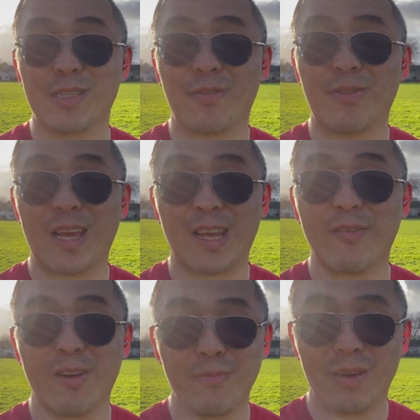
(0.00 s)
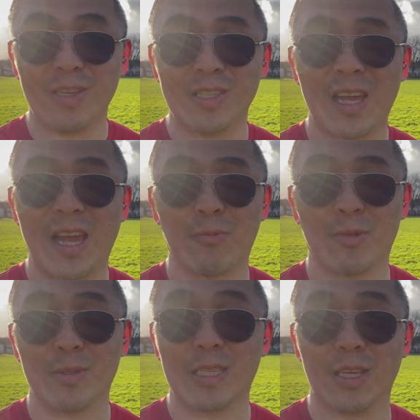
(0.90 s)
So thank you very much, and
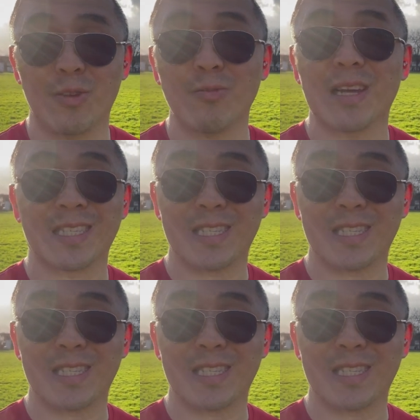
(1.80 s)
we'll see you next